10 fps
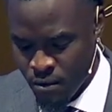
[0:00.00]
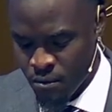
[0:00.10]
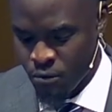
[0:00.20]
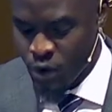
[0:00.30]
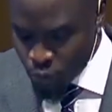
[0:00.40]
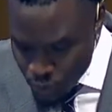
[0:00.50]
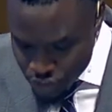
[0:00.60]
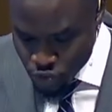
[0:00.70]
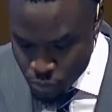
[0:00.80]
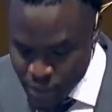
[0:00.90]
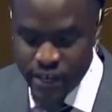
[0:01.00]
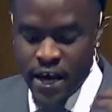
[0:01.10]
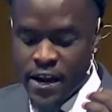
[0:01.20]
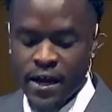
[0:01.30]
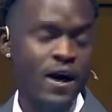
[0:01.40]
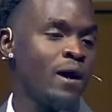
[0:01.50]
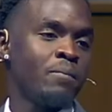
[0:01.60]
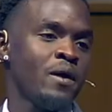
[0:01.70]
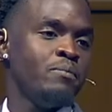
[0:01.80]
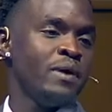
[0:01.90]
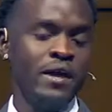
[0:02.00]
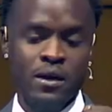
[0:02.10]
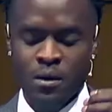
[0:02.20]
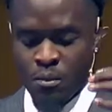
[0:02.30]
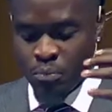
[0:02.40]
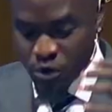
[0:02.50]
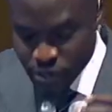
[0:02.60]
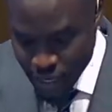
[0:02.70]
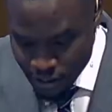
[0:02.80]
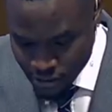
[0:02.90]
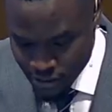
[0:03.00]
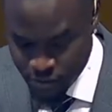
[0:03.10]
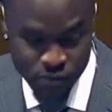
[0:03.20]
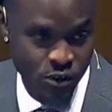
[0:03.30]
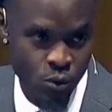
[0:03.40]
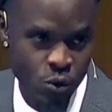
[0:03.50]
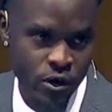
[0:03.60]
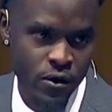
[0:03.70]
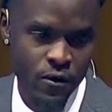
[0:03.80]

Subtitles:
when we should be getting up and being productive to work.